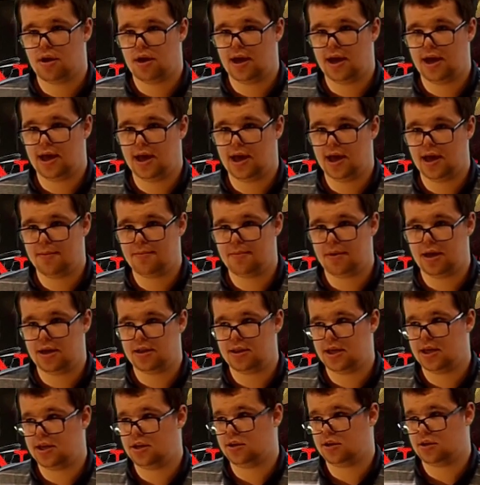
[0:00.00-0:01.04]

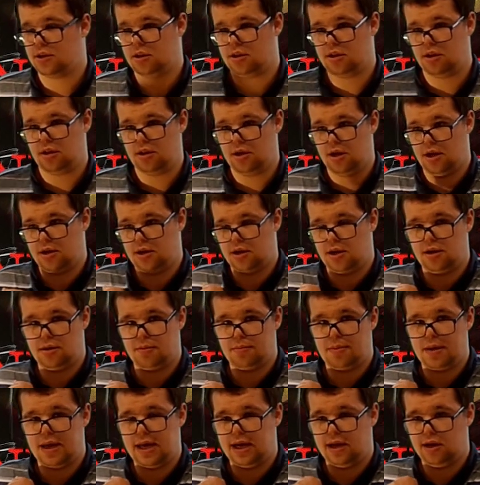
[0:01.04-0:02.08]
and then
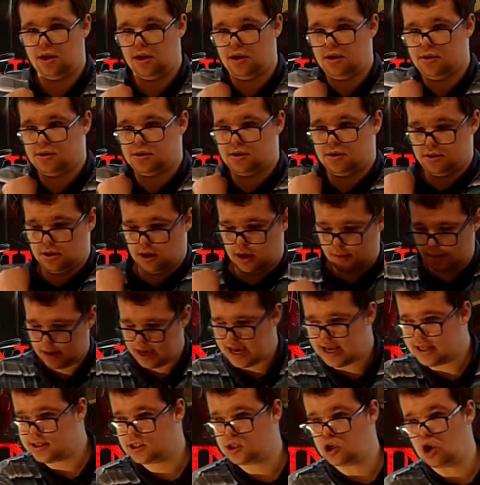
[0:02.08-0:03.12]
Piglet
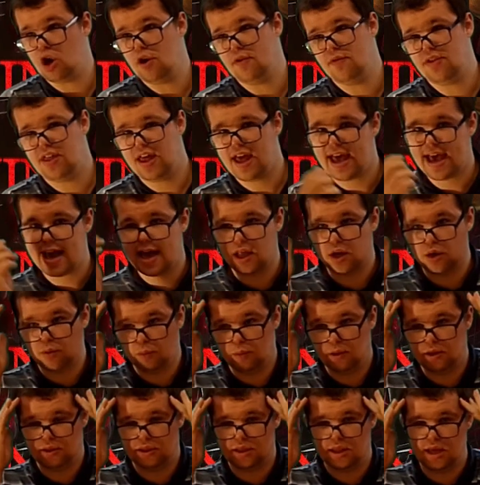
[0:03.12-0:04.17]
hits her over the head
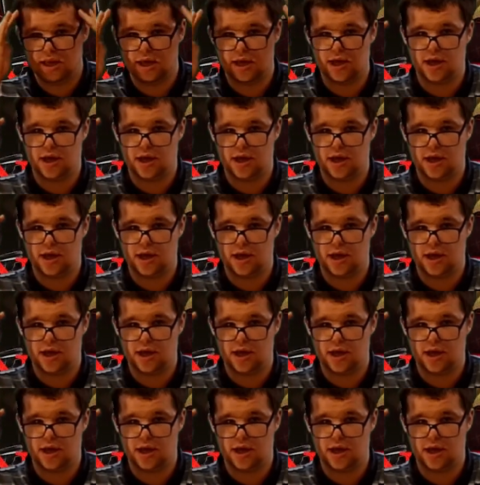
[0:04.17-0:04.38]
with